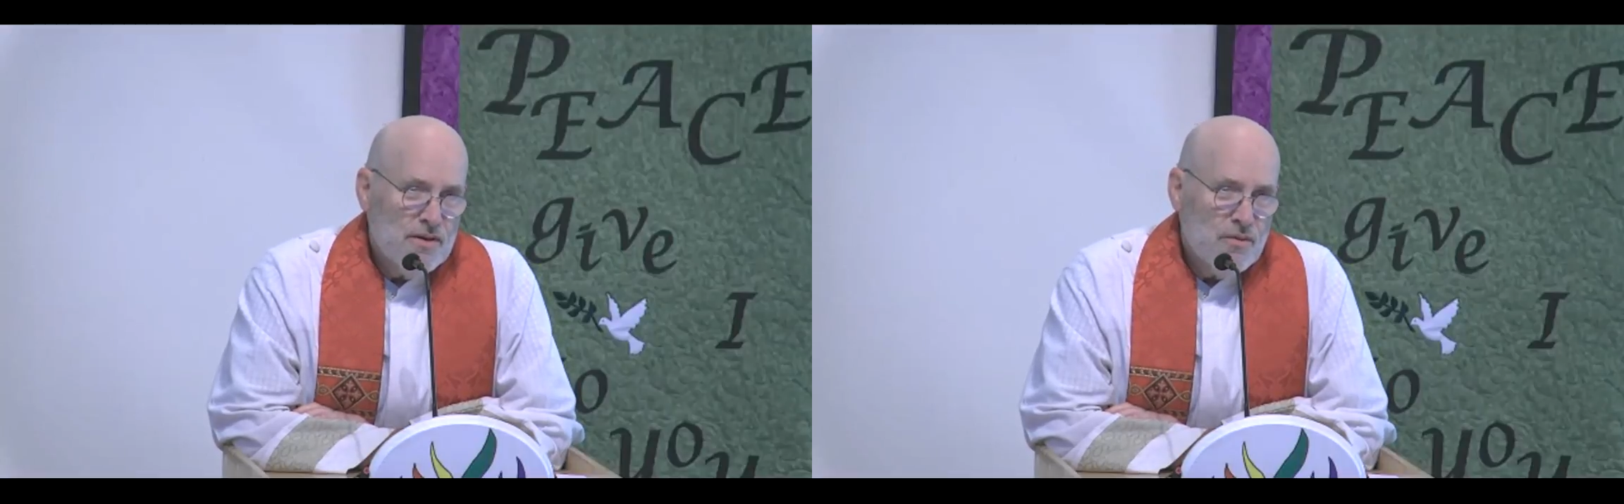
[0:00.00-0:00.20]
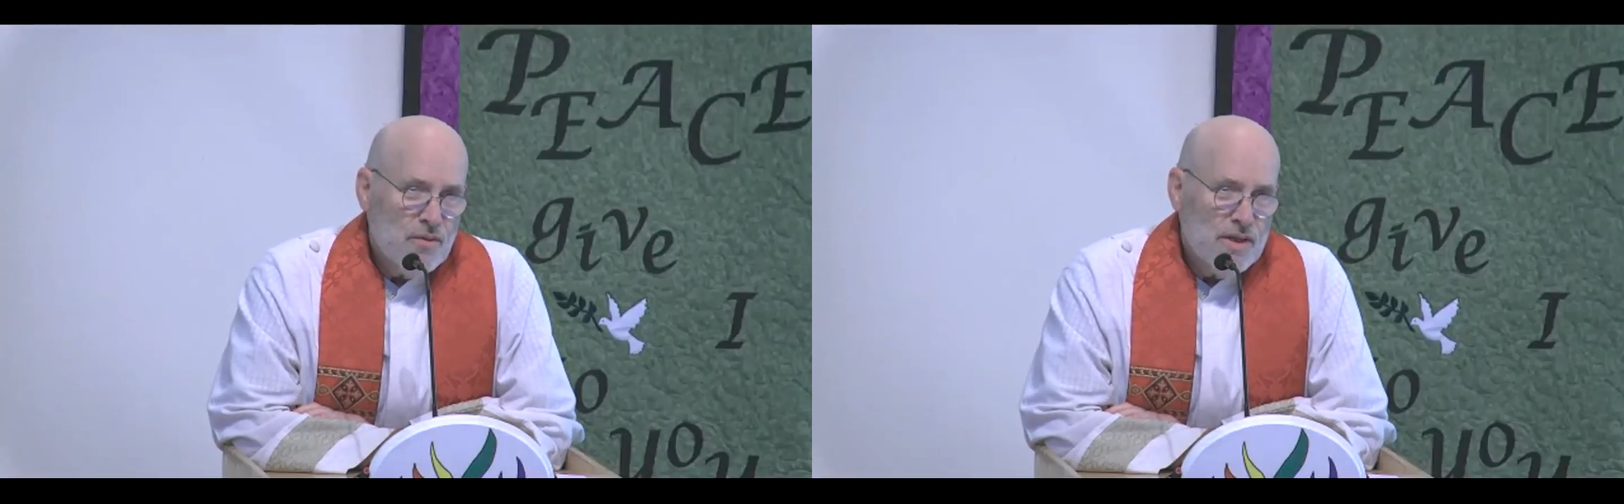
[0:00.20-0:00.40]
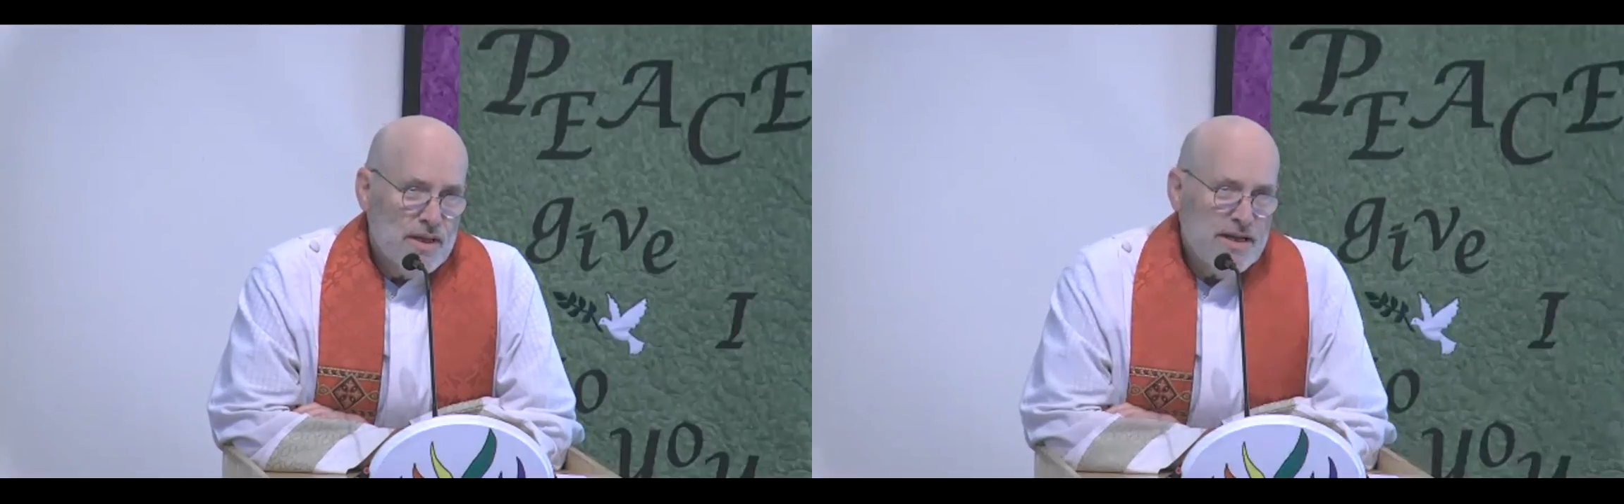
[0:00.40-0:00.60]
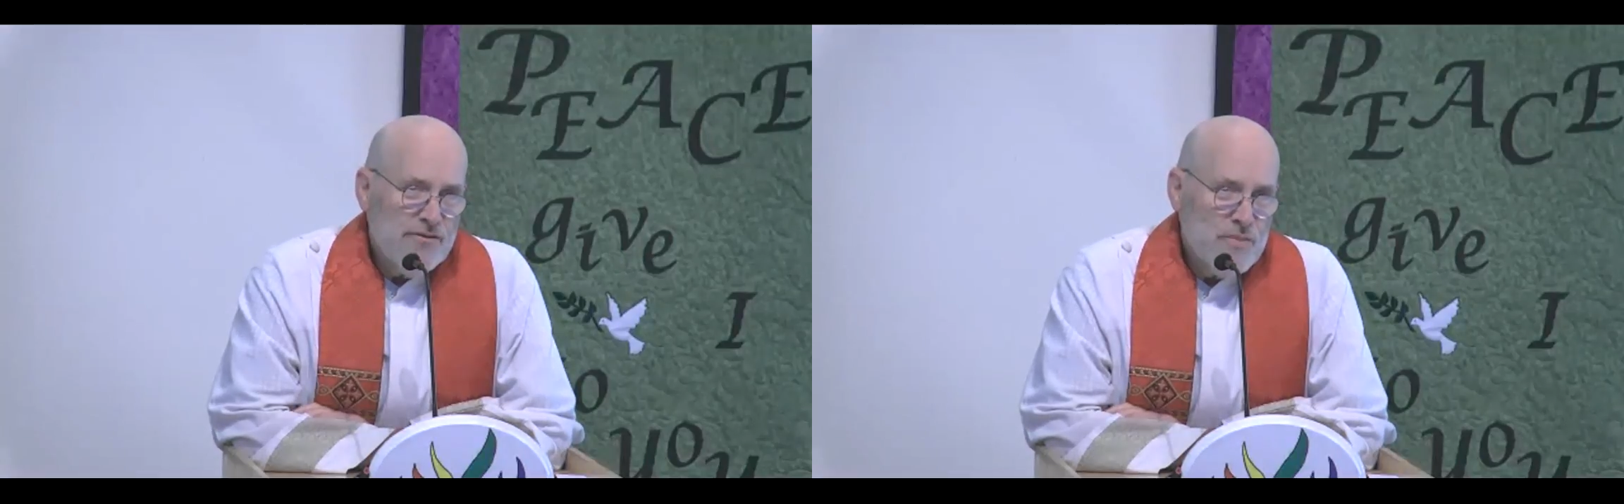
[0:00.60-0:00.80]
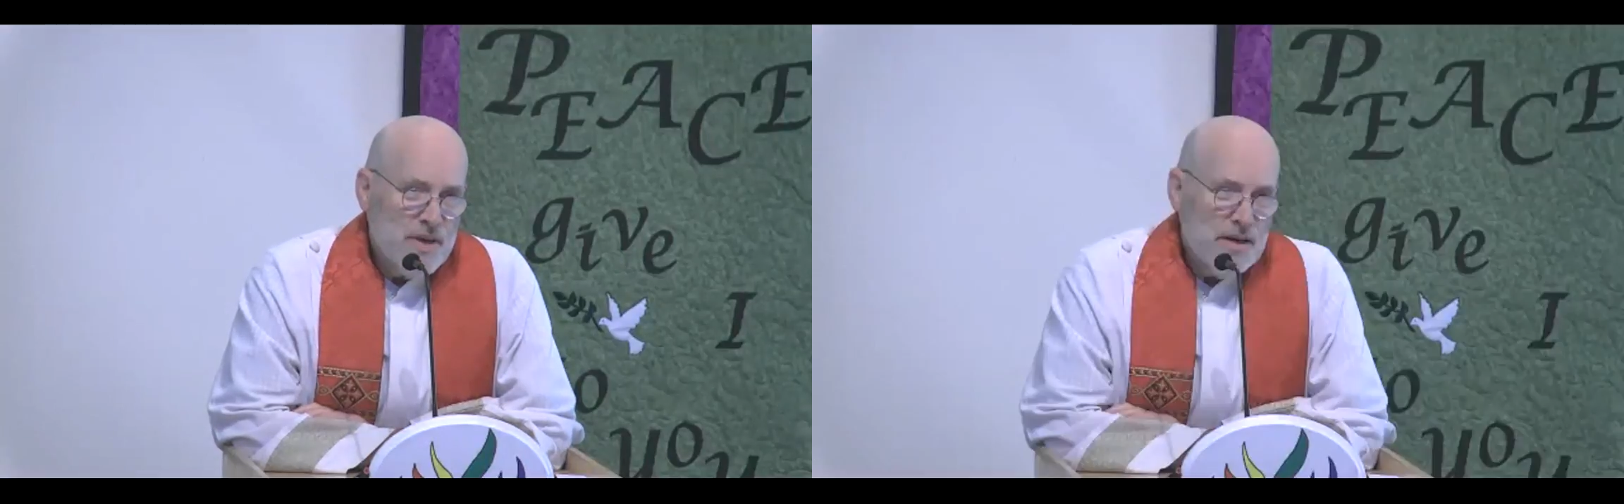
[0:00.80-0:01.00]
Relieve
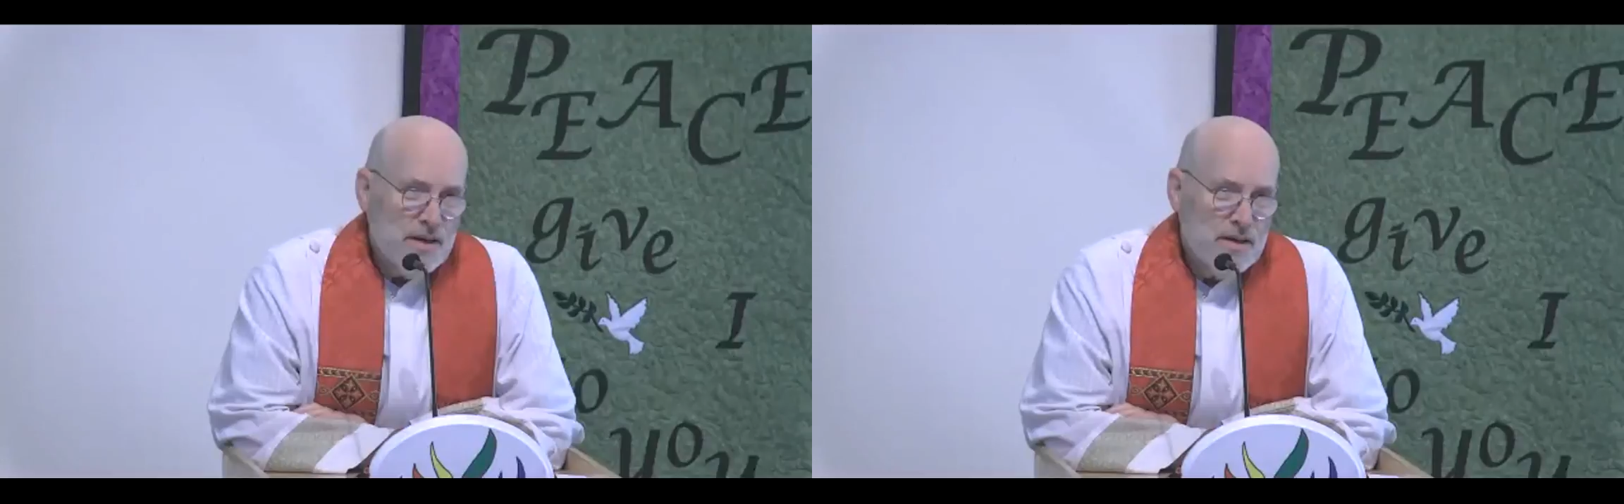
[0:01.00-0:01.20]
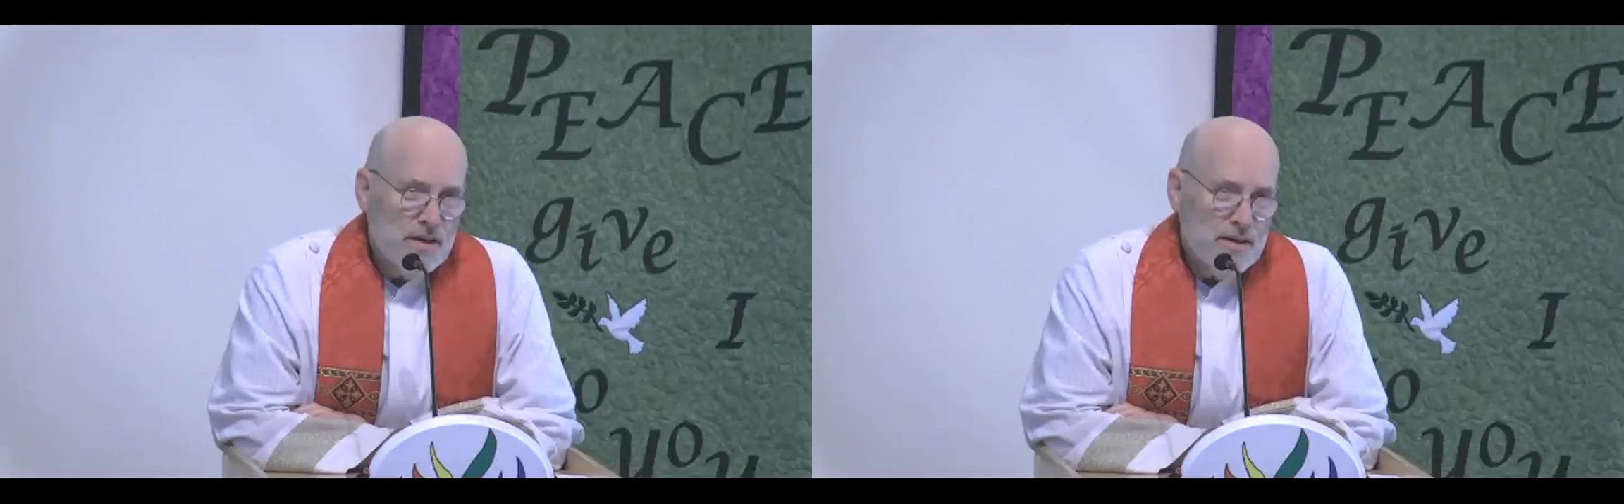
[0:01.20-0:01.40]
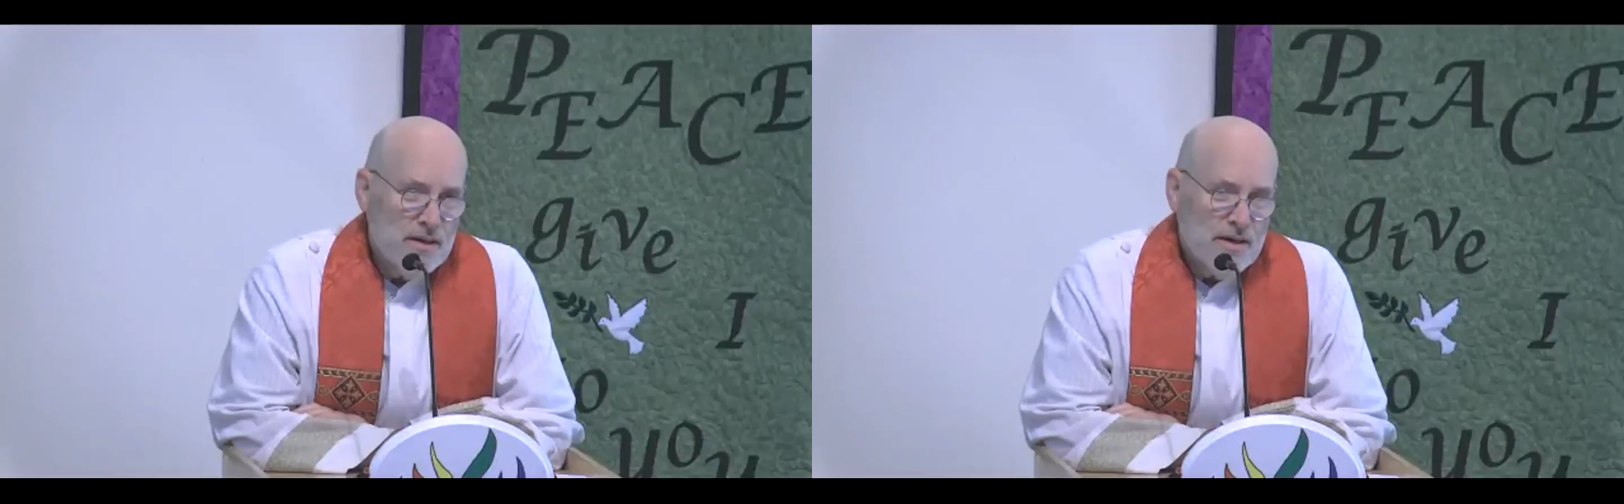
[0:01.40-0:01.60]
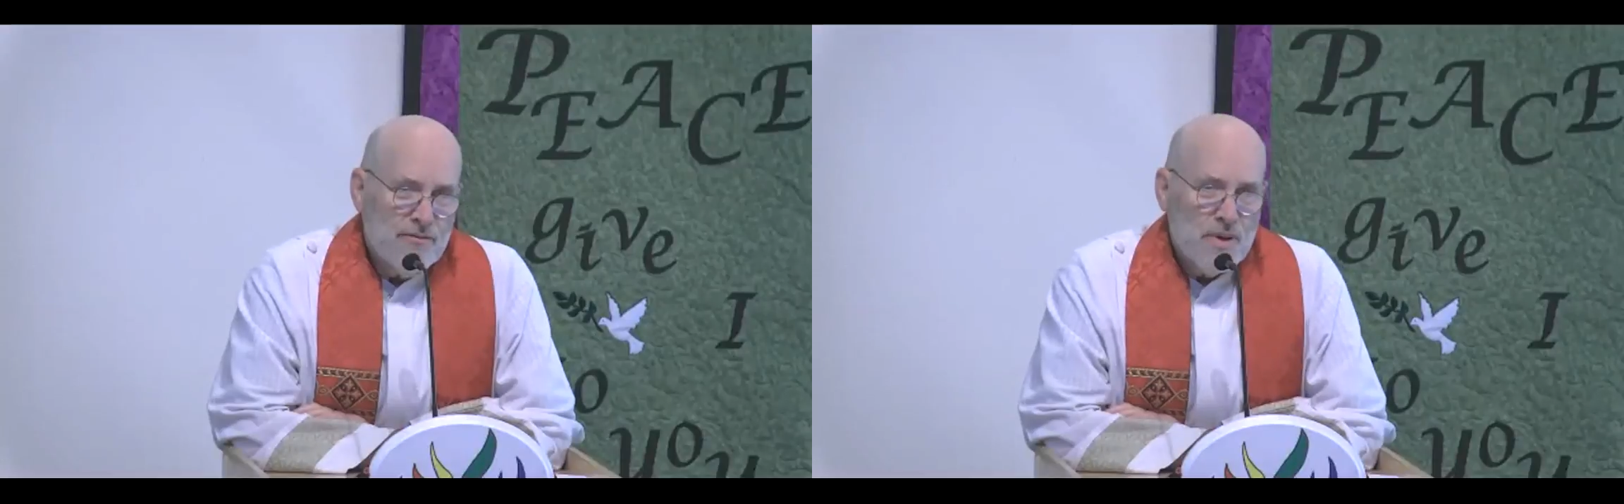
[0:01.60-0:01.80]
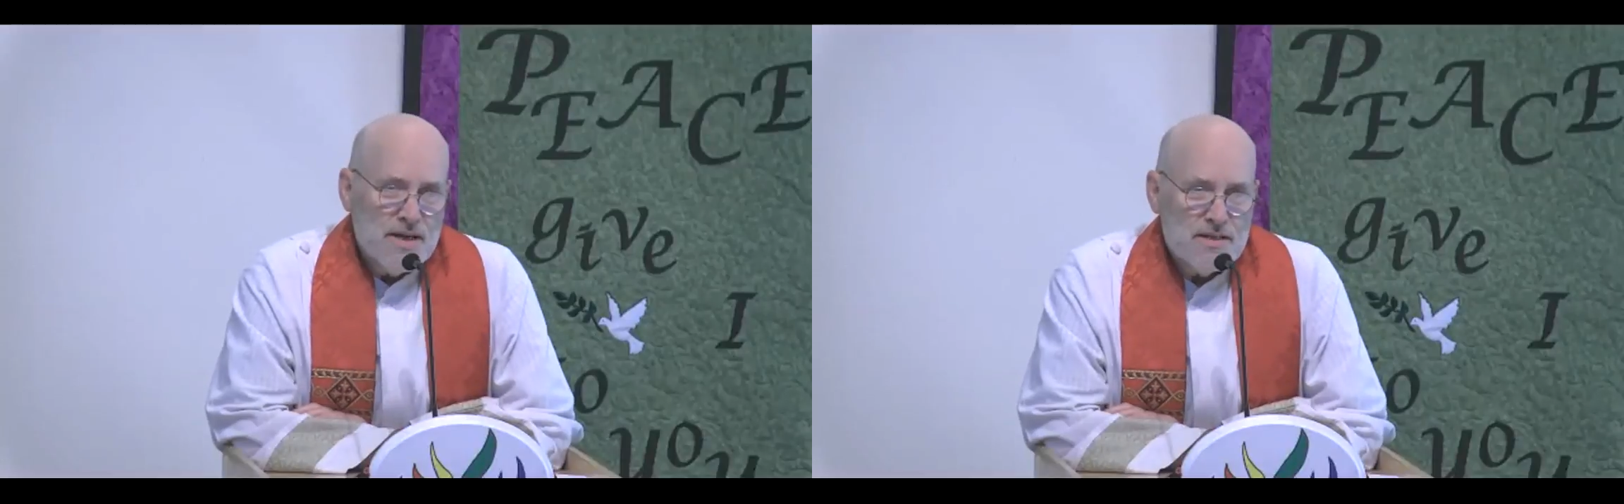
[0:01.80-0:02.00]
me of
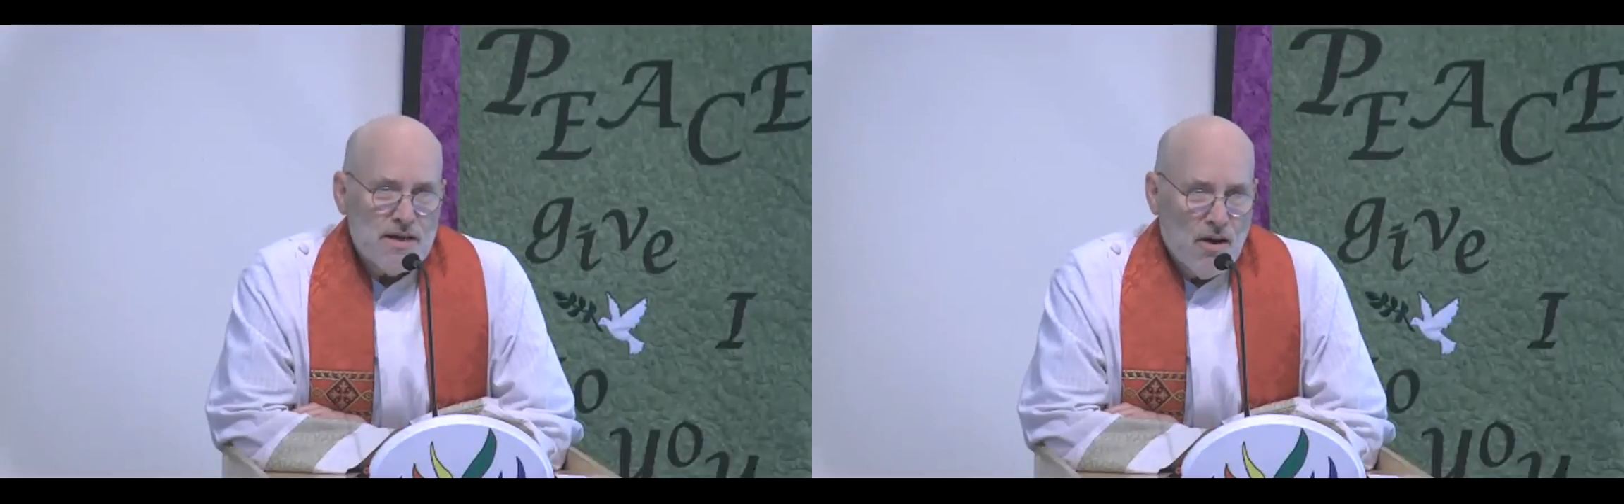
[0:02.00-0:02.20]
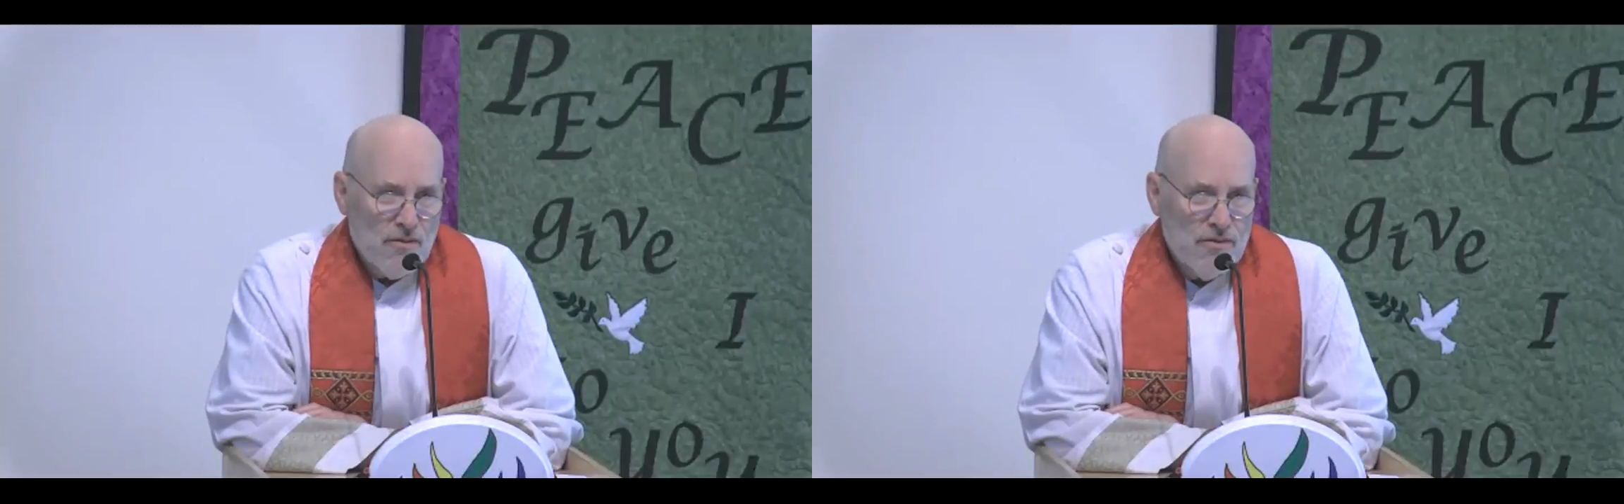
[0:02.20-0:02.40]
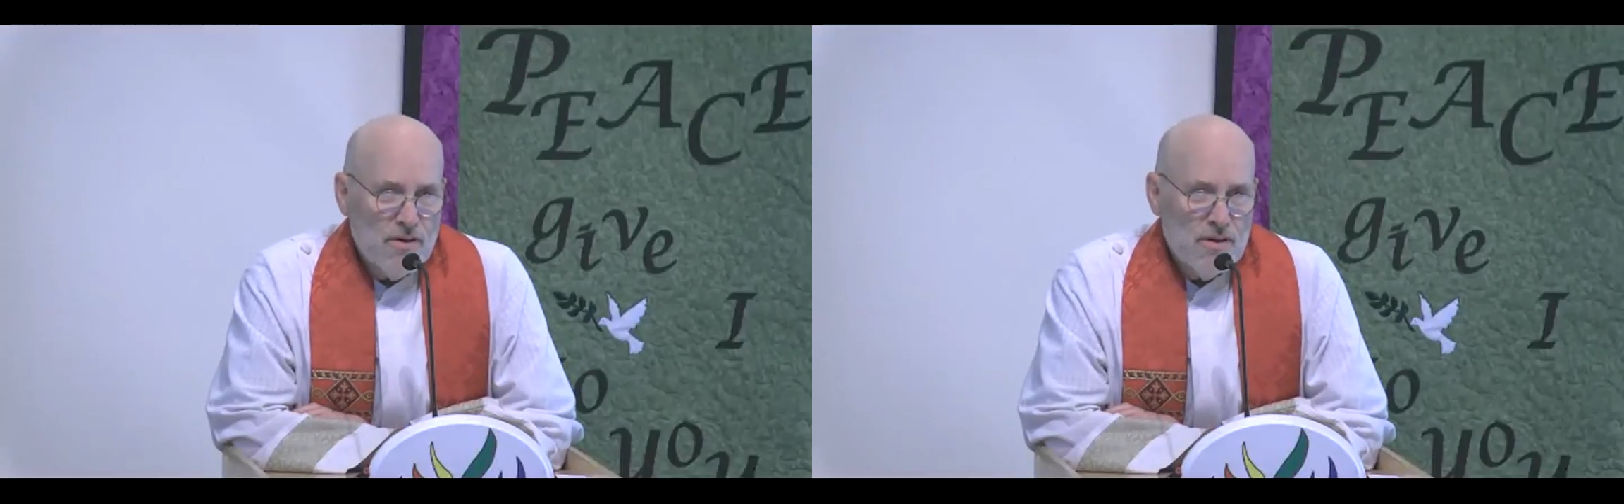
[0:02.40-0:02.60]
myself